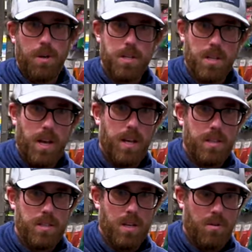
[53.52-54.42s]
for its
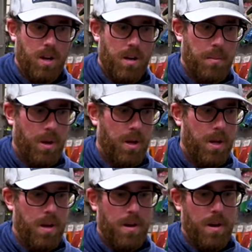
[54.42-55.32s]
length is
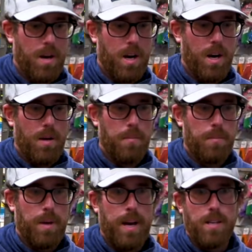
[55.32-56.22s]
incredible.
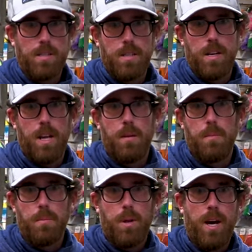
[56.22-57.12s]
As the
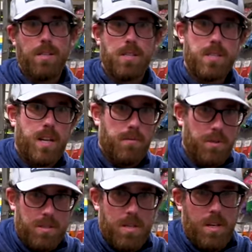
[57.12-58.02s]
name implies, it's
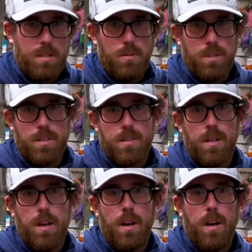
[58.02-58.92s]
10.6, so
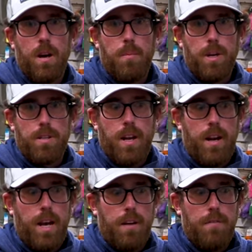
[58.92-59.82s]
just about
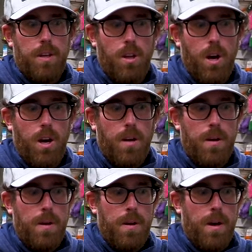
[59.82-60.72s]
10.5 feet
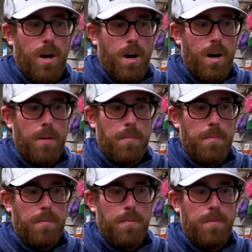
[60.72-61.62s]
long.
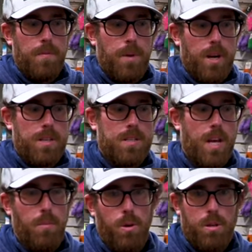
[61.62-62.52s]
Very
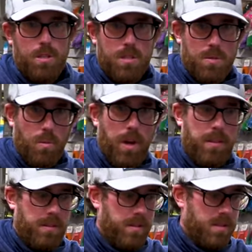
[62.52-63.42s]
stable because its
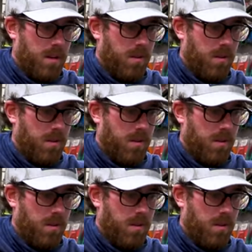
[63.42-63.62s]
width is